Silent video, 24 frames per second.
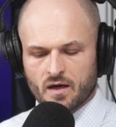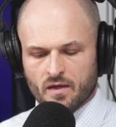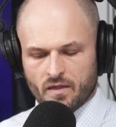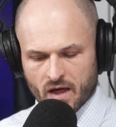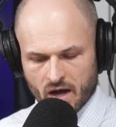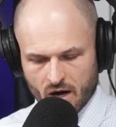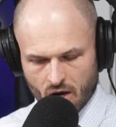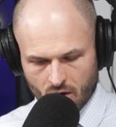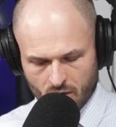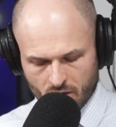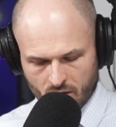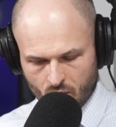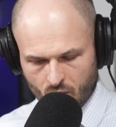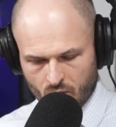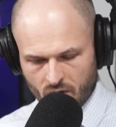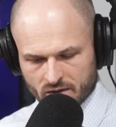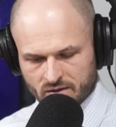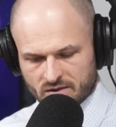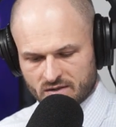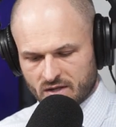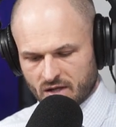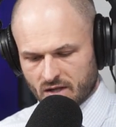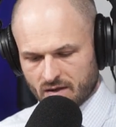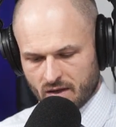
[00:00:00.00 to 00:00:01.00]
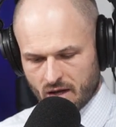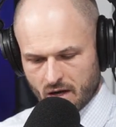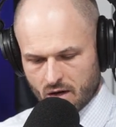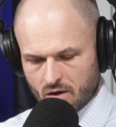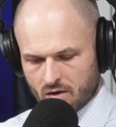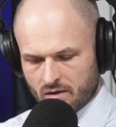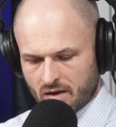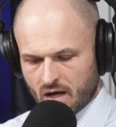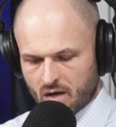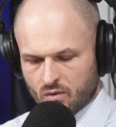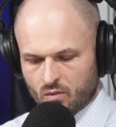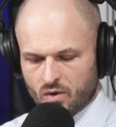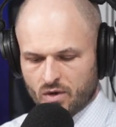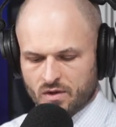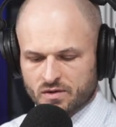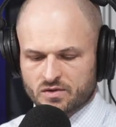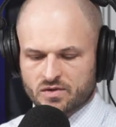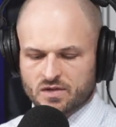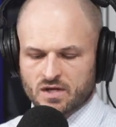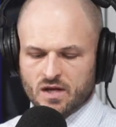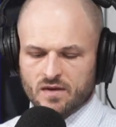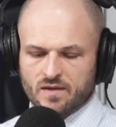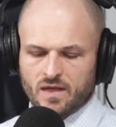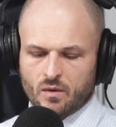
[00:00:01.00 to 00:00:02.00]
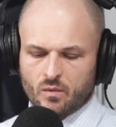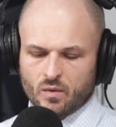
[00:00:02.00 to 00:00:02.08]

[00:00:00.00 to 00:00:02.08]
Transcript: They are the one seed. They earned that one seed.